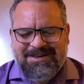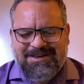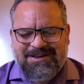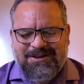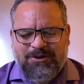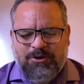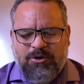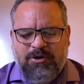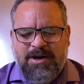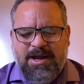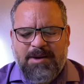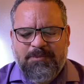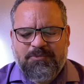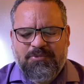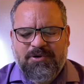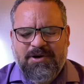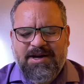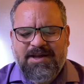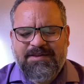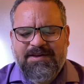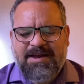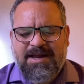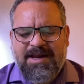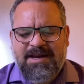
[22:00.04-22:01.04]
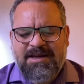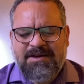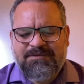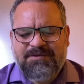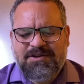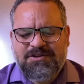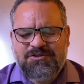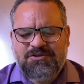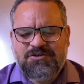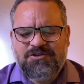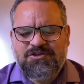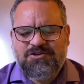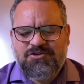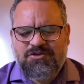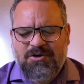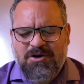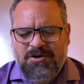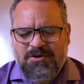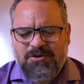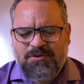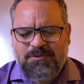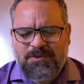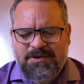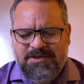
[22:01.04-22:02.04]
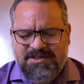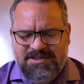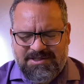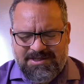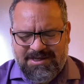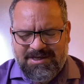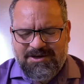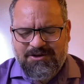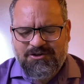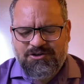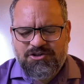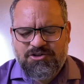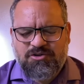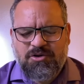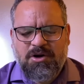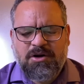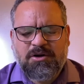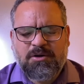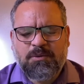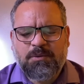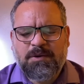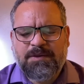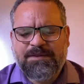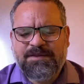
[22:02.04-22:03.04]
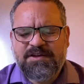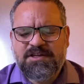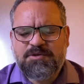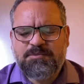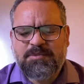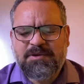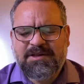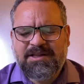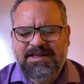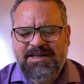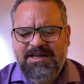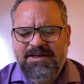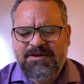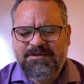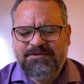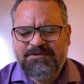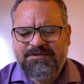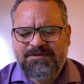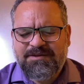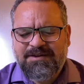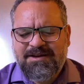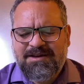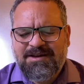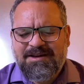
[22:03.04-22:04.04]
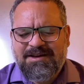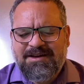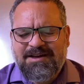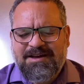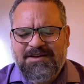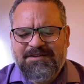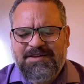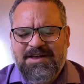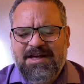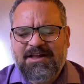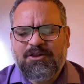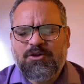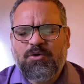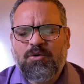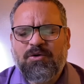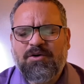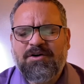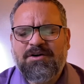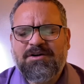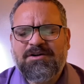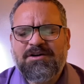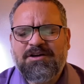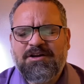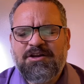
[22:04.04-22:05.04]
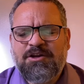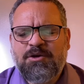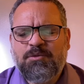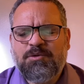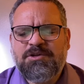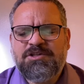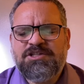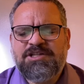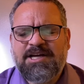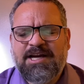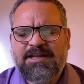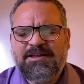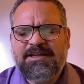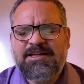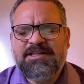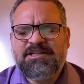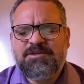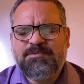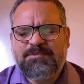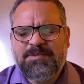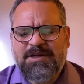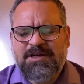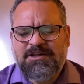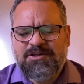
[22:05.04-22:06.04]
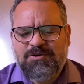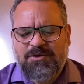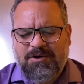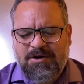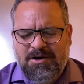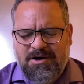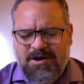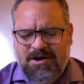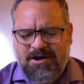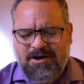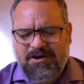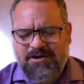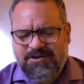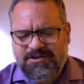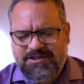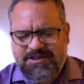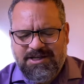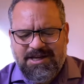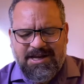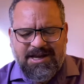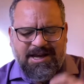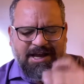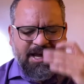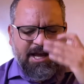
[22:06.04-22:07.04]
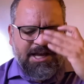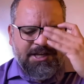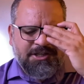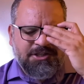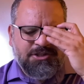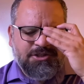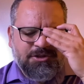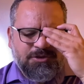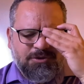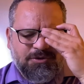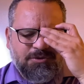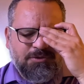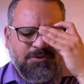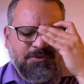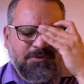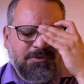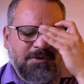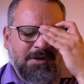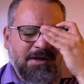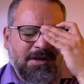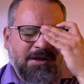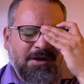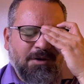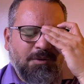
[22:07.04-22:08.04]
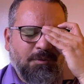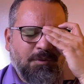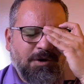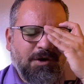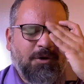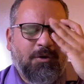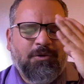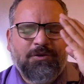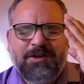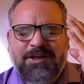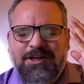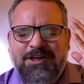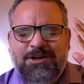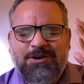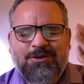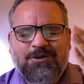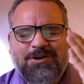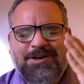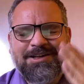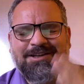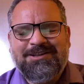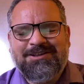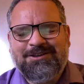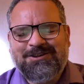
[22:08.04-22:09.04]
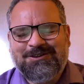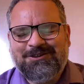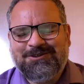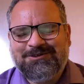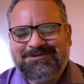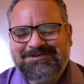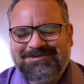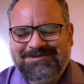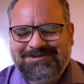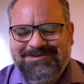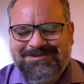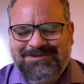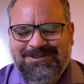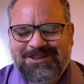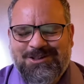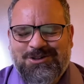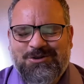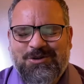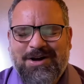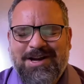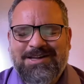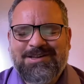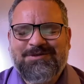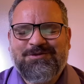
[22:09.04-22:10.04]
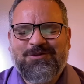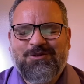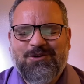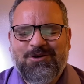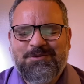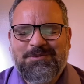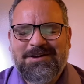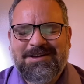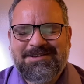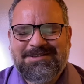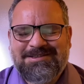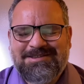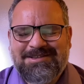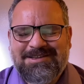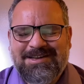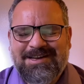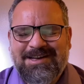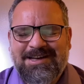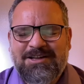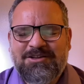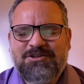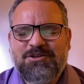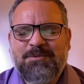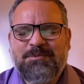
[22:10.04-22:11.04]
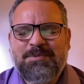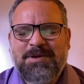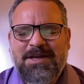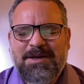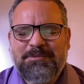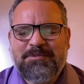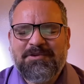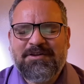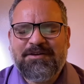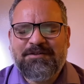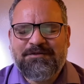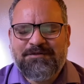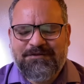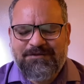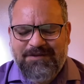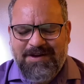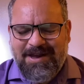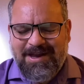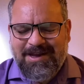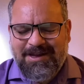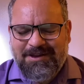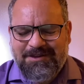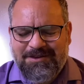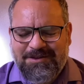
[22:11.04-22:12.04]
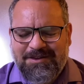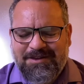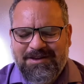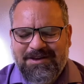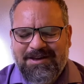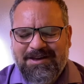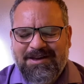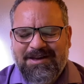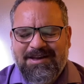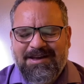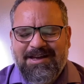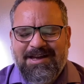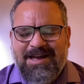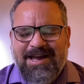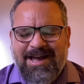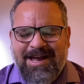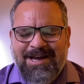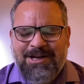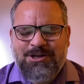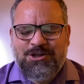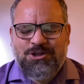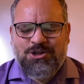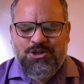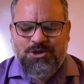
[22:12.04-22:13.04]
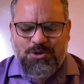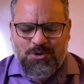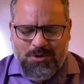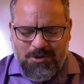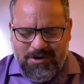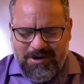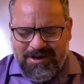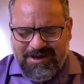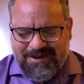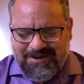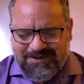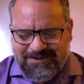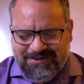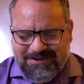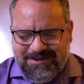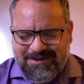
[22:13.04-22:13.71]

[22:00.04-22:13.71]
Lord, I pray that any of us who struggle with sin or struggle with this belief, that Lord, you would gently speak to our hearts and do what only you can do to transform us into people of faith and joy